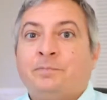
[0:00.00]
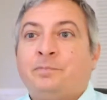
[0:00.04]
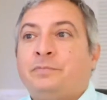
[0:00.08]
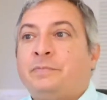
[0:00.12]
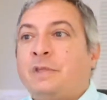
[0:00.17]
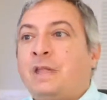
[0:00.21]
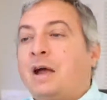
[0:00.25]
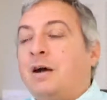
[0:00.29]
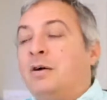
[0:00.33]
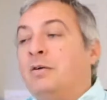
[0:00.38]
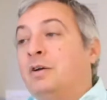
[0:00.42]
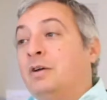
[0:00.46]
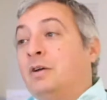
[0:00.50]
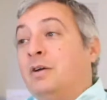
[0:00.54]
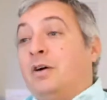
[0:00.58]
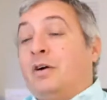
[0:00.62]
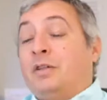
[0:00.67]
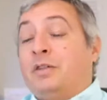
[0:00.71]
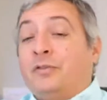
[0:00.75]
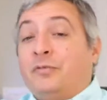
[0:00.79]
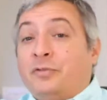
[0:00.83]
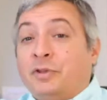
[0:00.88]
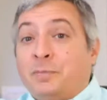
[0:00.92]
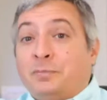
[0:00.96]
Now, on
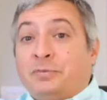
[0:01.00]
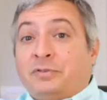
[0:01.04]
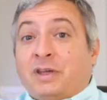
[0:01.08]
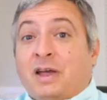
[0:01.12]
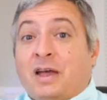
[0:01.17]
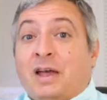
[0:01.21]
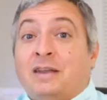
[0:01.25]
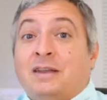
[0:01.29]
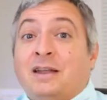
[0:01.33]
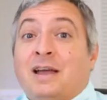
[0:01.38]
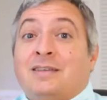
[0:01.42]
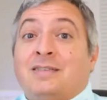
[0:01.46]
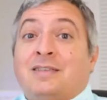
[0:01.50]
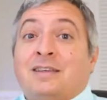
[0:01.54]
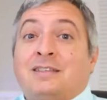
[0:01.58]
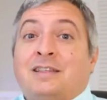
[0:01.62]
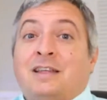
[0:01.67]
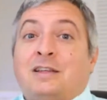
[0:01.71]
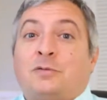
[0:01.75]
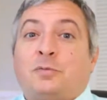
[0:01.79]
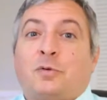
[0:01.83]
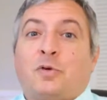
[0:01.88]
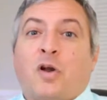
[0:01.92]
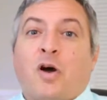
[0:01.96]
the flip side, I think
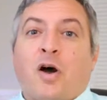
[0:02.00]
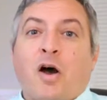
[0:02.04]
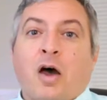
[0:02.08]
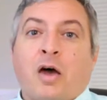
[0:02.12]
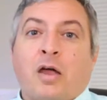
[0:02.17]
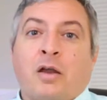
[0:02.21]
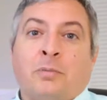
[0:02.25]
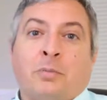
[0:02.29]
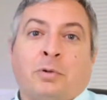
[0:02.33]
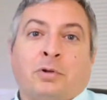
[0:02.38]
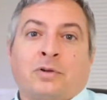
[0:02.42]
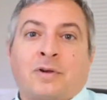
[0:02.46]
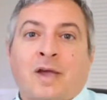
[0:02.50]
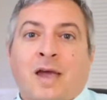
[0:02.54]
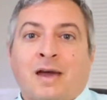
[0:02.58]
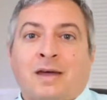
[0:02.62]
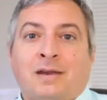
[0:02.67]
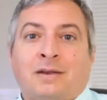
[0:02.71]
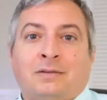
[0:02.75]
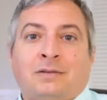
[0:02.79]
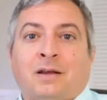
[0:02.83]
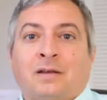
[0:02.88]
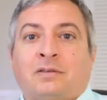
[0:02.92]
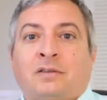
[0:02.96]
that's where Audible kind
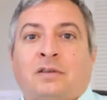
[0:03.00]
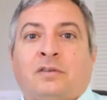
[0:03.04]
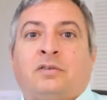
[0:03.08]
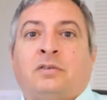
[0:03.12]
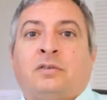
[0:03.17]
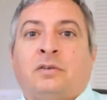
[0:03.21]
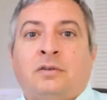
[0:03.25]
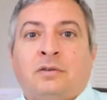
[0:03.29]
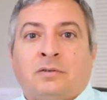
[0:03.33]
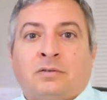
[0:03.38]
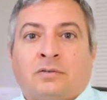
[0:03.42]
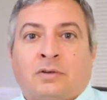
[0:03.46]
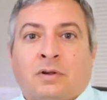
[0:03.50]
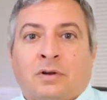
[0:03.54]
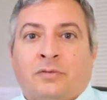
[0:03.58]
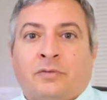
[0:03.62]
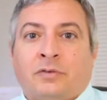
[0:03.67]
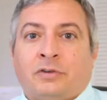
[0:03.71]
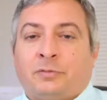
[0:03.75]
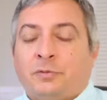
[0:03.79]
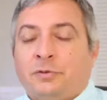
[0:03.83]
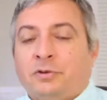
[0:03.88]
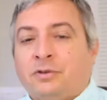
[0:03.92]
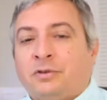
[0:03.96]
of does us a
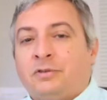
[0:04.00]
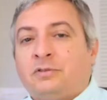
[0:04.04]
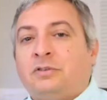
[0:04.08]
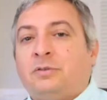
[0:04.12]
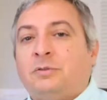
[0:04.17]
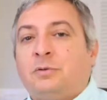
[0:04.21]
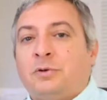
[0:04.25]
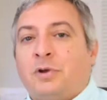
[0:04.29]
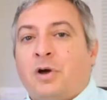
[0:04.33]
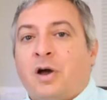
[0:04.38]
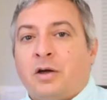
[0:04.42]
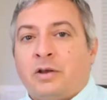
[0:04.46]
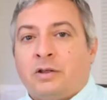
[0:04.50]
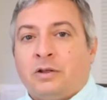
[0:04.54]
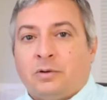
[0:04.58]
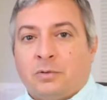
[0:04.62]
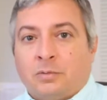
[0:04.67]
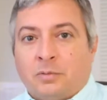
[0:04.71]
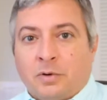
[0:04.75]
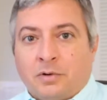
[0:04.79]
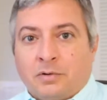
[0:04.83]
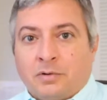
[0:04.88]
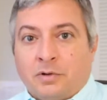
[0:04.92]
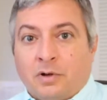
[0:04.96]
disservice. When you listen to
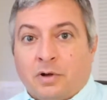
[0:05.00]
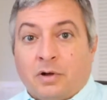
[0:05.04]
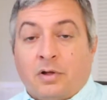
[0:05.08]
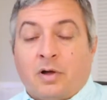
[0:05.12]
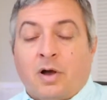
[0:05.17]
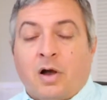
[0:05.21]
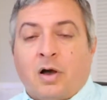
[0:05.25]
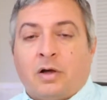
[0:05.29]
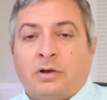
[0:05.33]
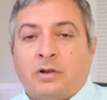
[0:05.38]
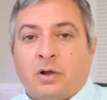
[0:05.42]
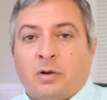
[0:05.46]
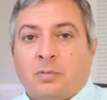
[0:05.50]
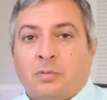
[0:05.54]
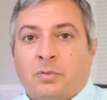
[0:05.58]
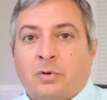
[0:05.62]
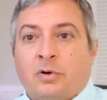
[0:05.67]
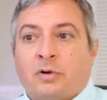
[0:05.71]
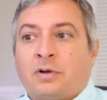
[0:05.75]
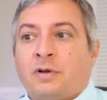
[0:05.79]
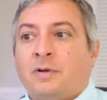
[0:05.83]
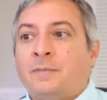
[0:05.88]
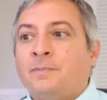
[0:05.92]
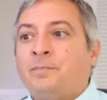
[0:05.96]
an
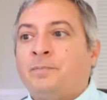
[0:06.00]
audiobook,